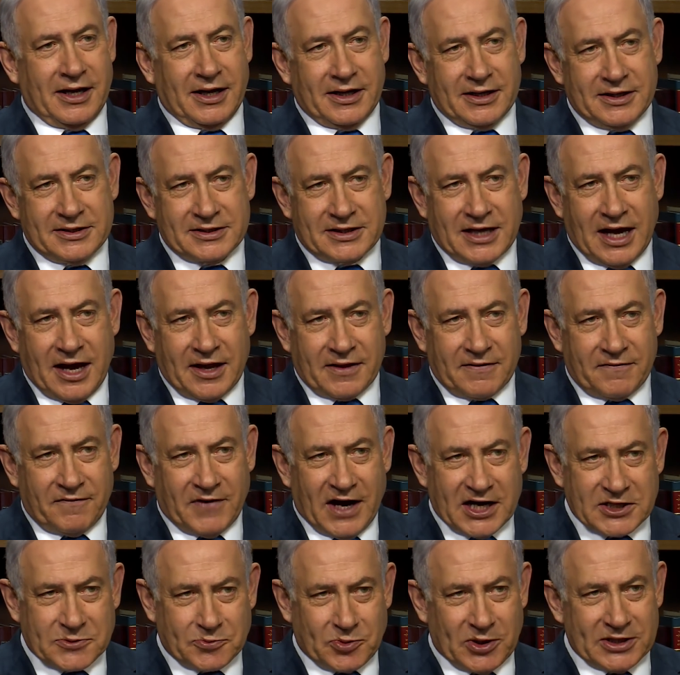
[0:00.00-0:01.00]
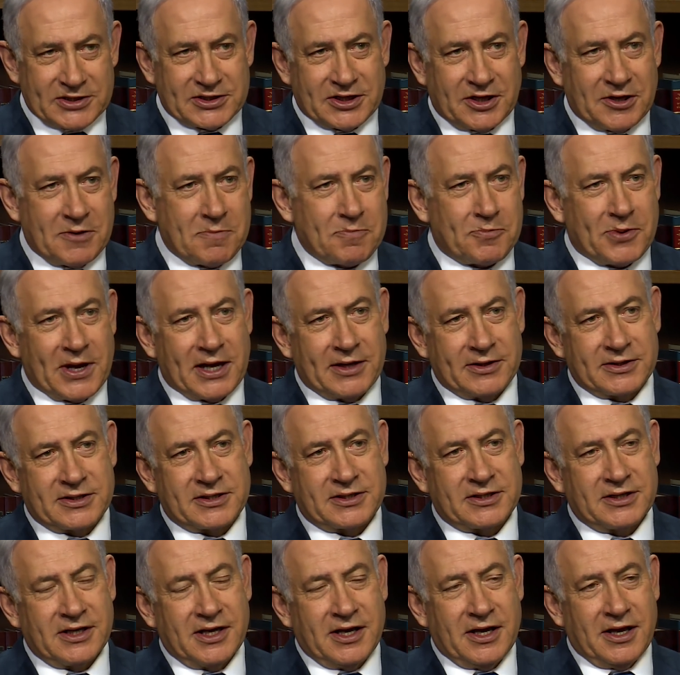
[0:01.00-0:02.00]
He's got Vice President
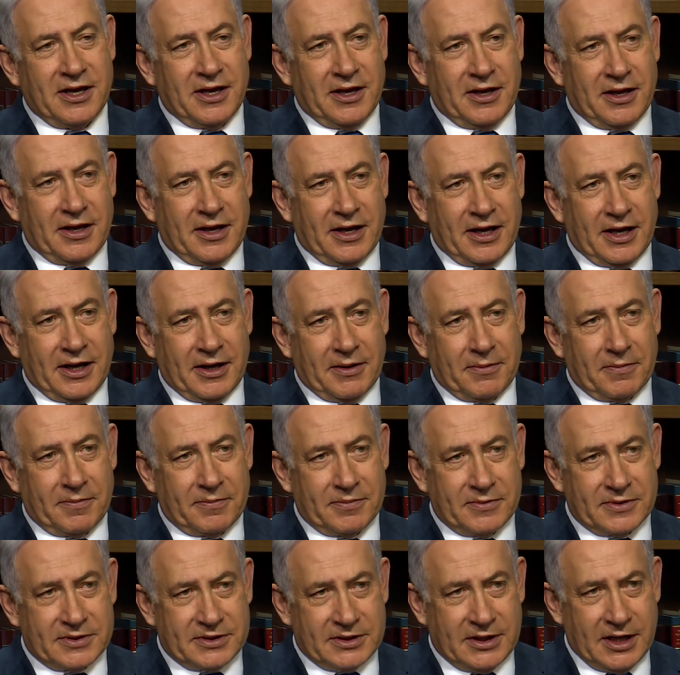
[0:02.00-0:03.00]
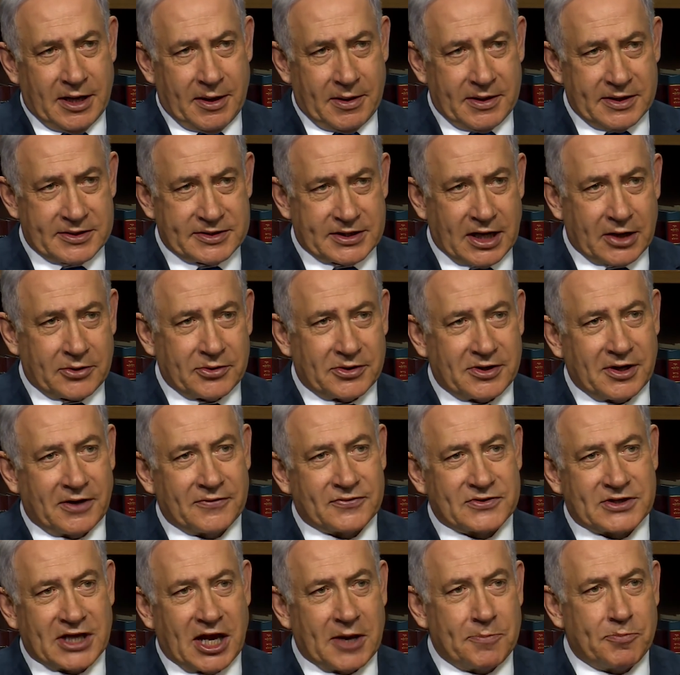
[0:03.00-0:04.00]
Pence, Secretary
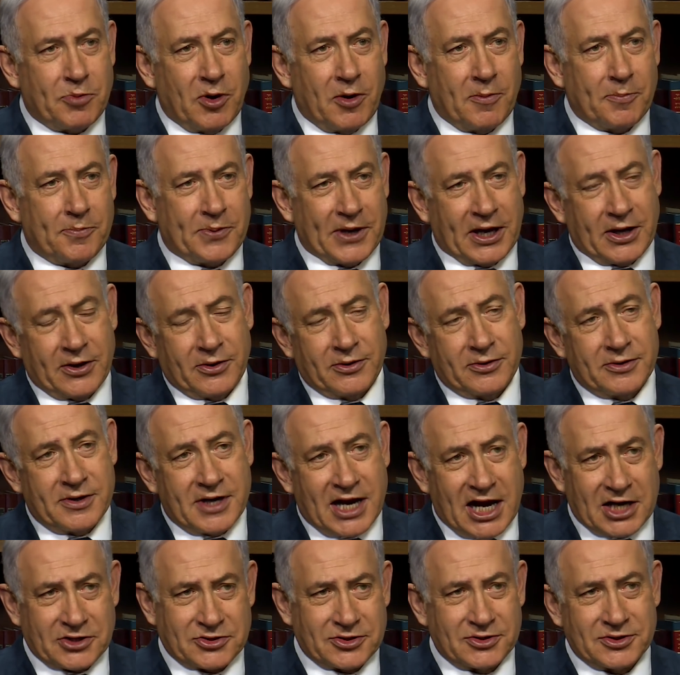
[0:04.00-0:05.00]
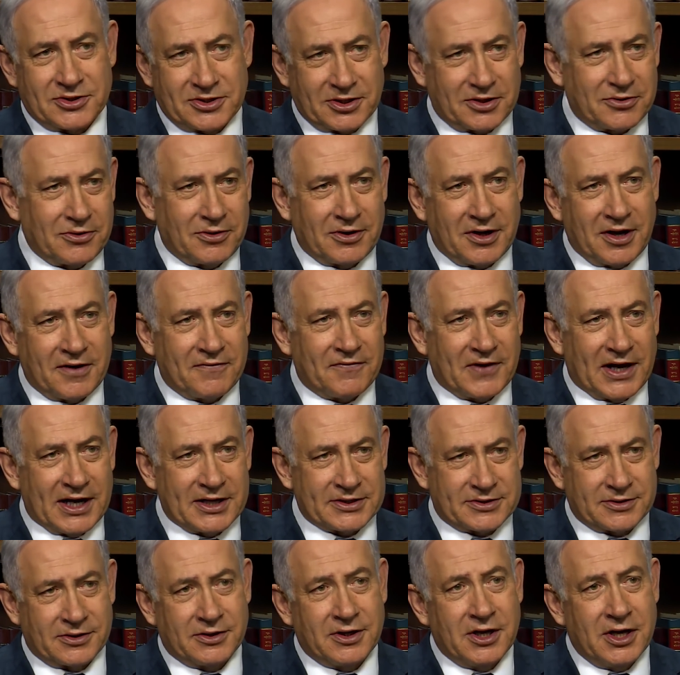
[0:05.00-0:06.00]
of State Pompeo, National Security
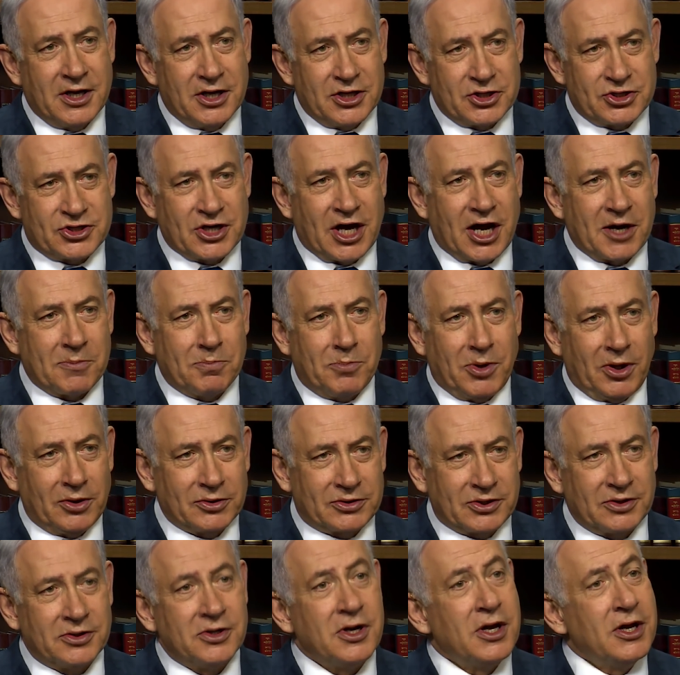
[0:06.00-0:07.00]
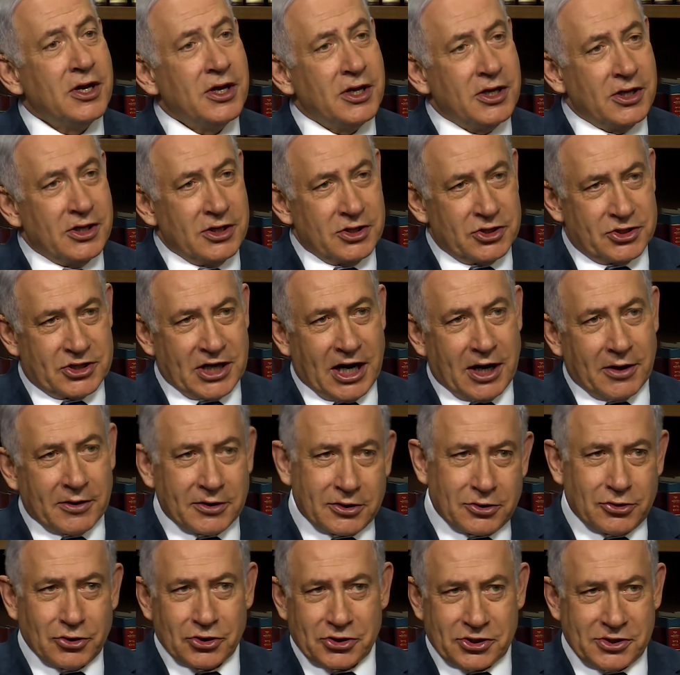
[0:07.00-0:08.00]
Advisor John Bolton,
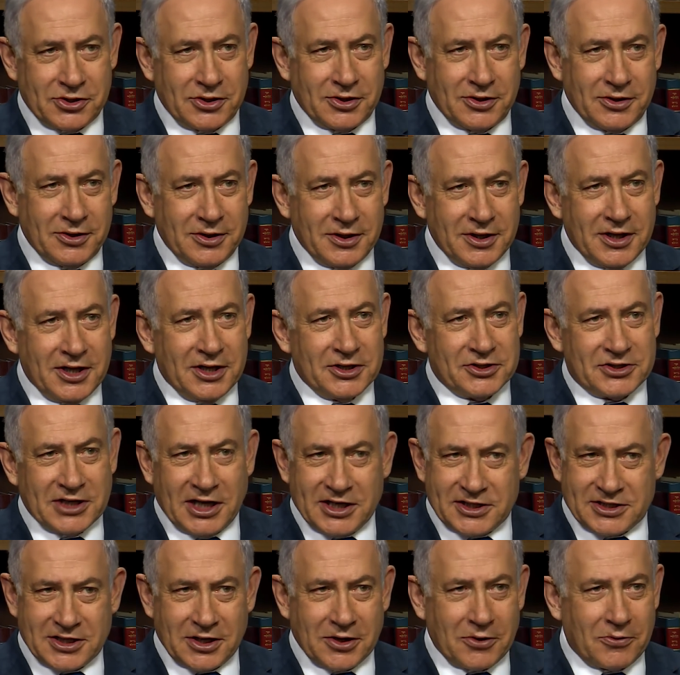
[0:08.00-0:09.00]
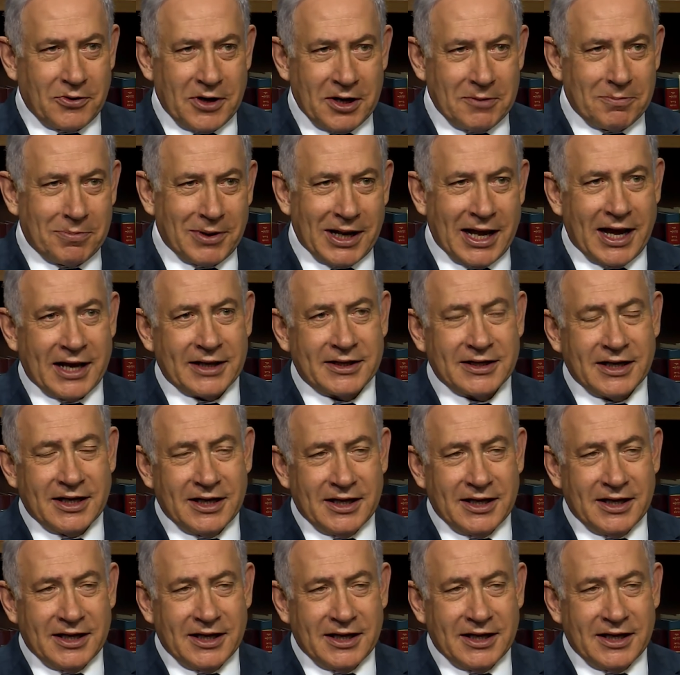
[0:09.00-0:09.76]
Jared Kushner, Jason Greenblatt,